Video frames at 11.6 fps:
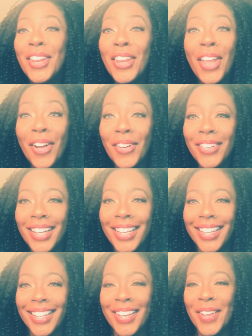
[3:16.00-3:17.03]
No,
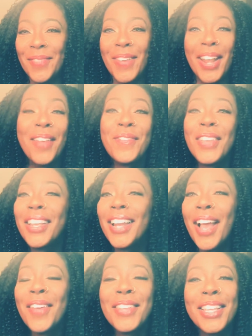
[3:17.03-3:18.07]
but I figured
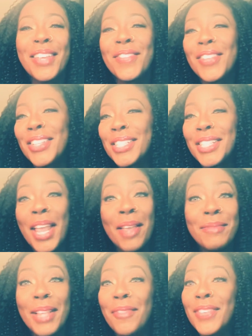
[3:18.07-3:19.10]
I would give you the same
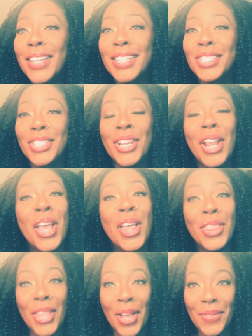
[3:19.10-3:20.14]
definition
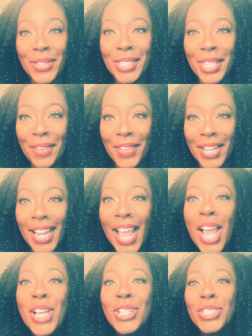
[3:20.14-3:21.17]
that was given
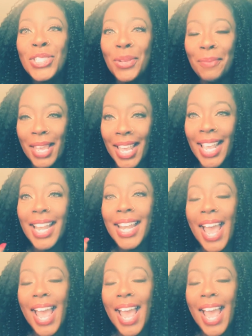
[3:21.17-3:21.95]
to me.